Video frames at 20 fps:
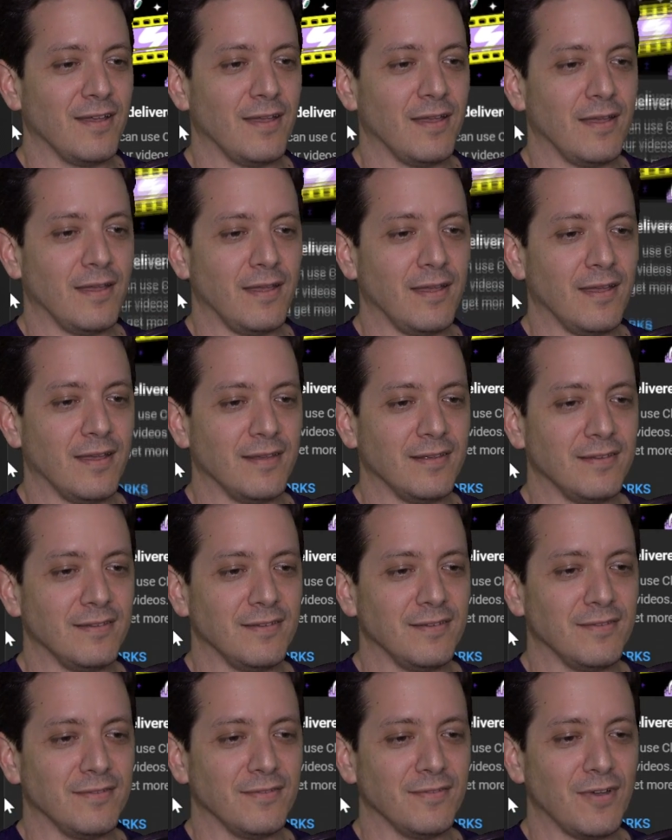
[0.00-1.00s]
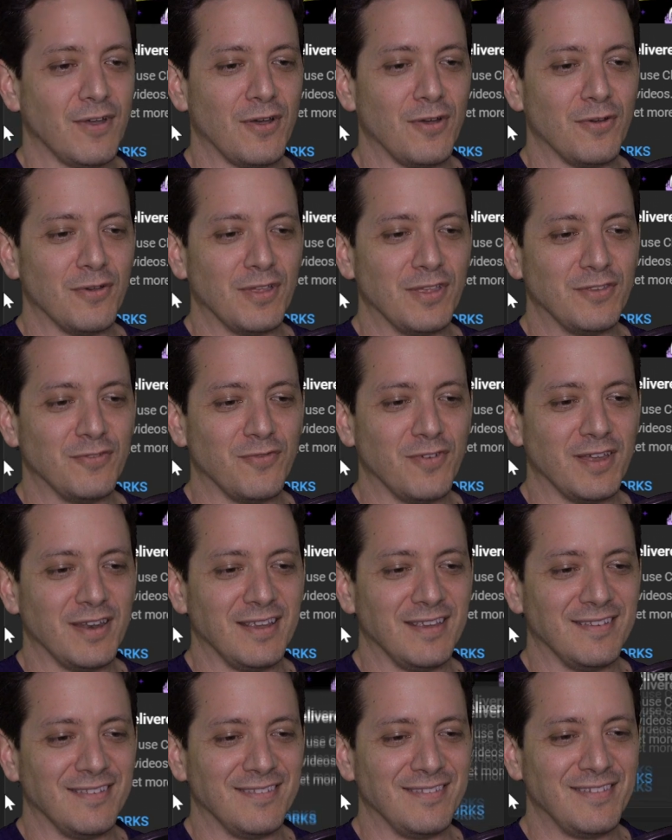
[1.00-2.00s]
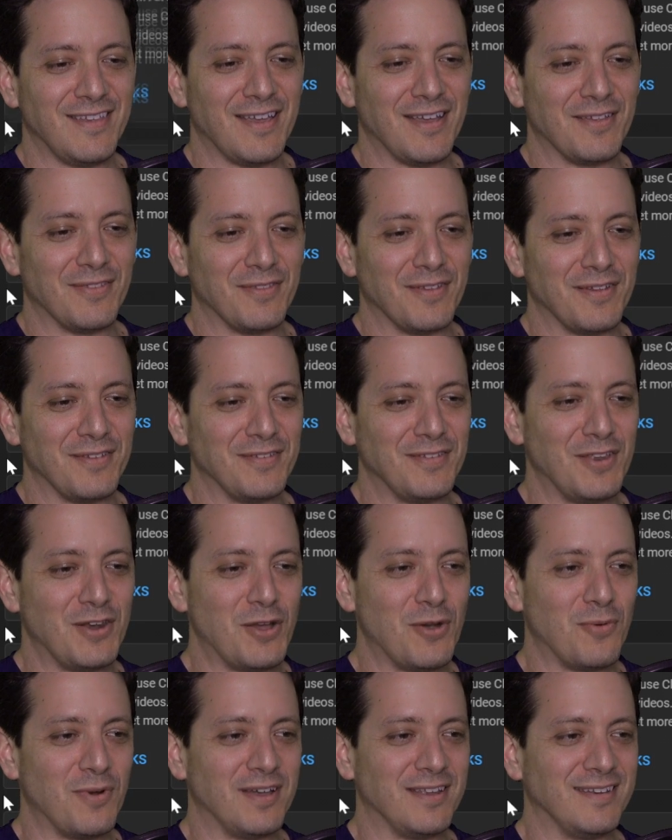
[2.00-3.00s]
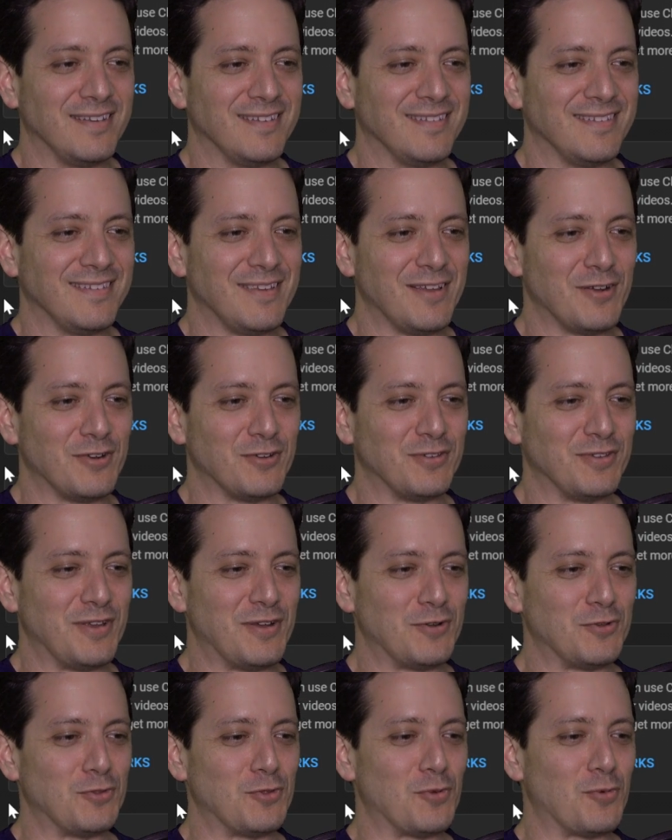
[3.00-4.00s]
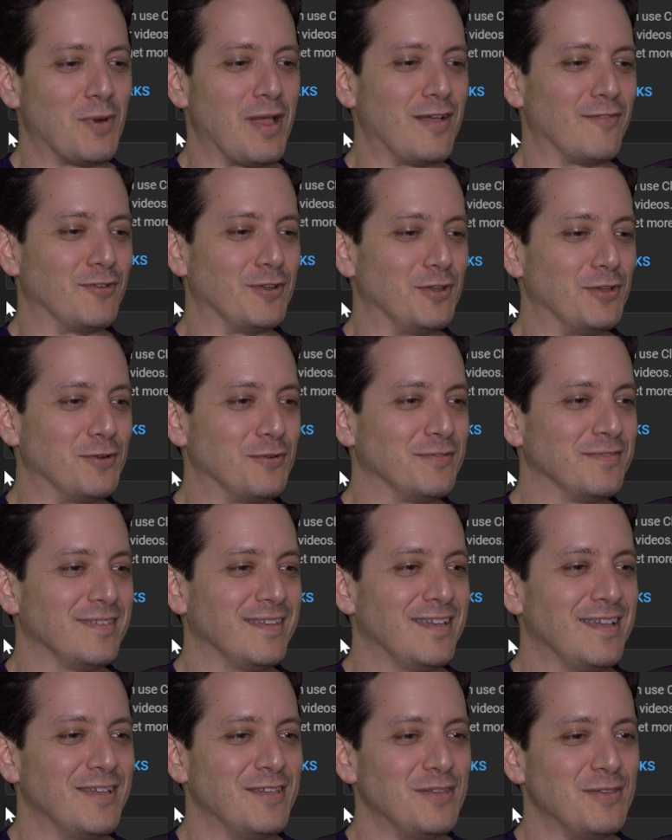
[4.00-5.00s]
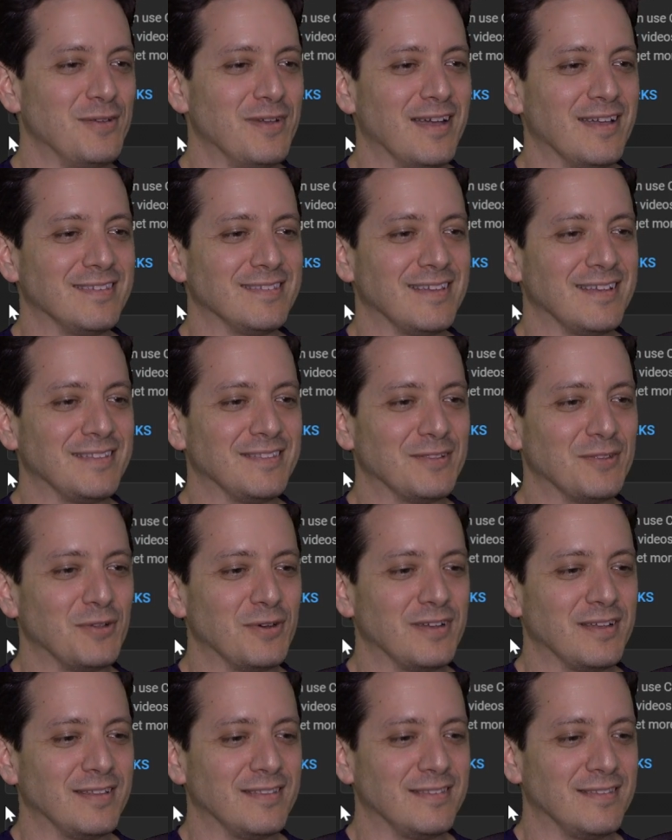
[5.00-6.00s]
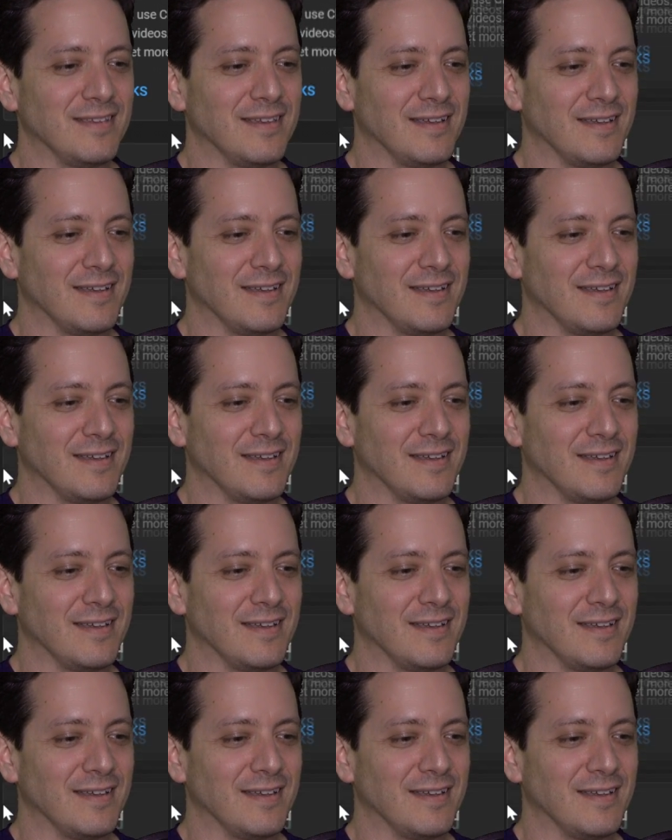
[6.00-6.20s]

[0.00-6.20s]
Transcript: And oh, that's funny. Yeah, you know what? Here's the revenue. You guys like to look at